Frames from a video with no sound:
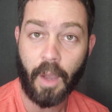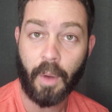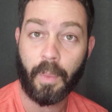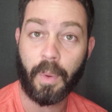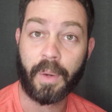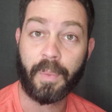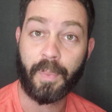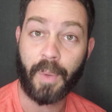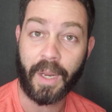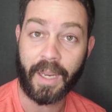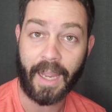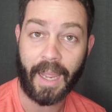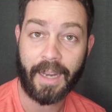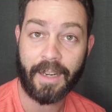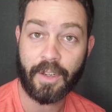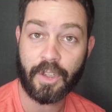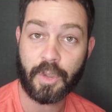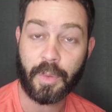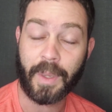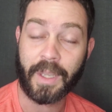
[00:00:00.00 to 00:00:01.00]
what we
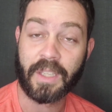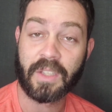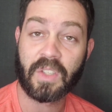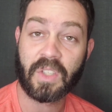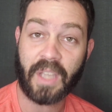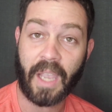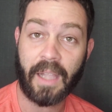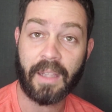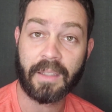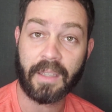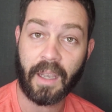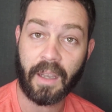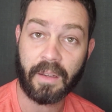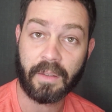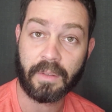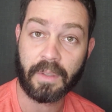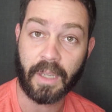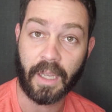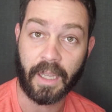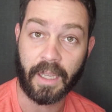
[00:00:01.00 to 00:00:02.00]
can do is we can scale
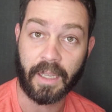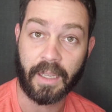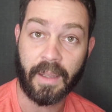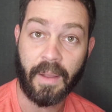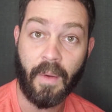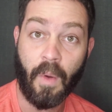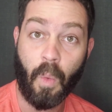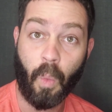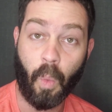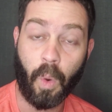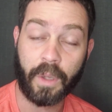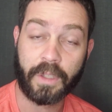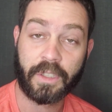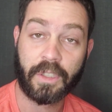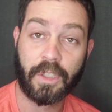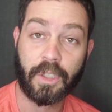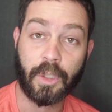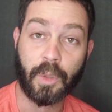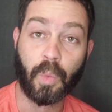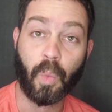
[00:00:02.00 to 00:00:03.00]
down
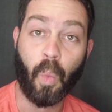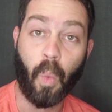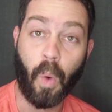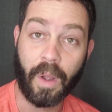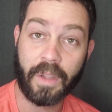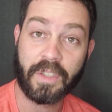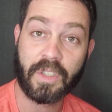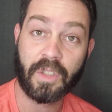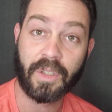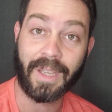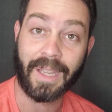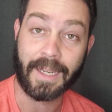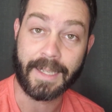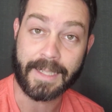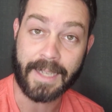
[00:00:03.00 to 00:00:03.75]
what you want to get